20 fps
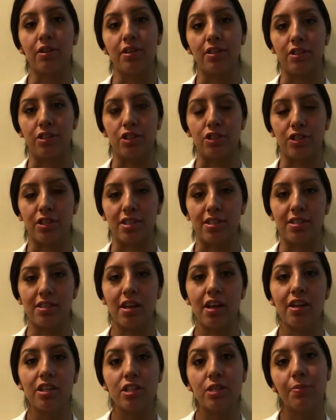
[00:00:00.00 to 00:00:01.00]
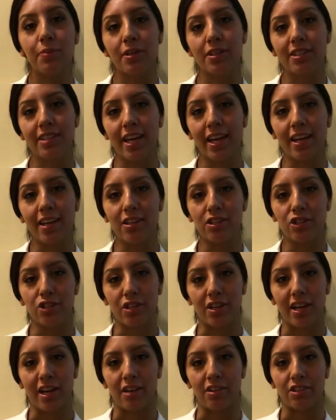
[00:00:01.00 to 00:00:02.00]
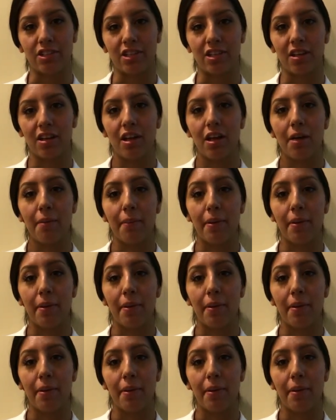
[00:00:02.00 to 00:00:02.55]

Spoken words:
industries to partake in drug gouging